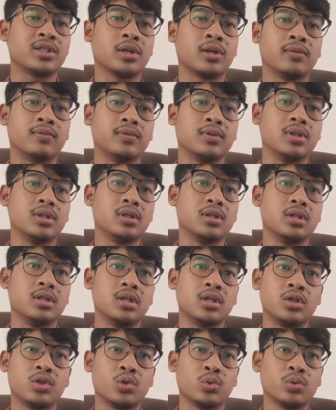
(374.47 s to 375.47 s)
of
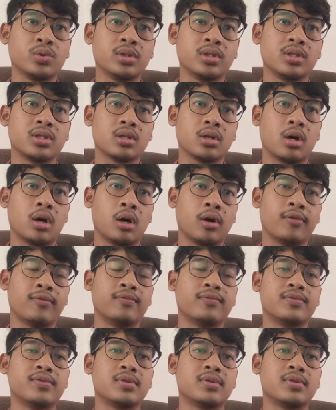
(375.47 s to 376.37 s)
issuance of